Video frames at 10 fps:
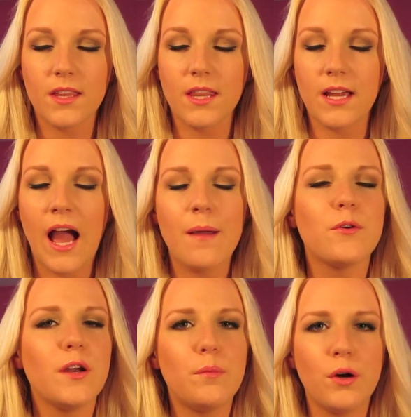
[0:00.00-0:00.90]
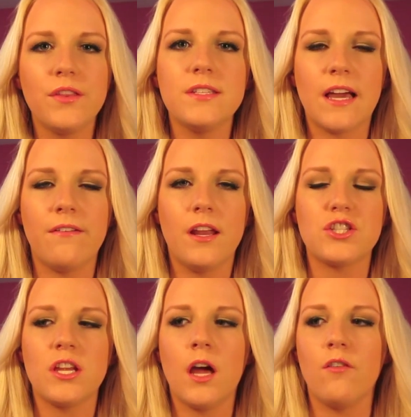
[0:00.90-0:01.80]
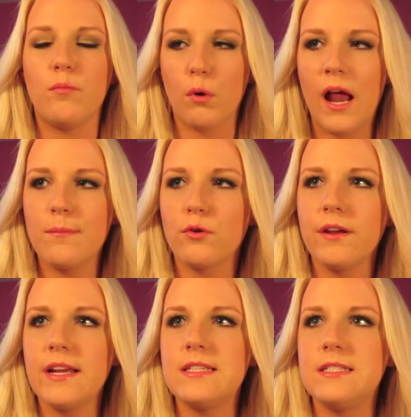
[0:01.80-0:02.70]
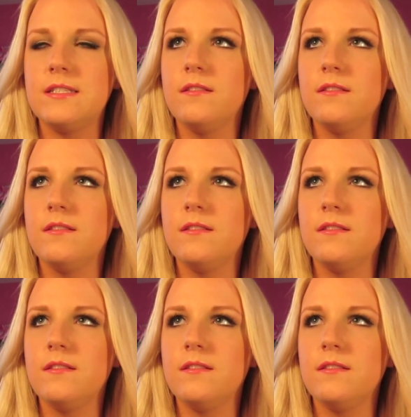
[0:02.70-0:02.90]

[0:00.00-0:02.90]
Like, I'm going to put the definition of bribery,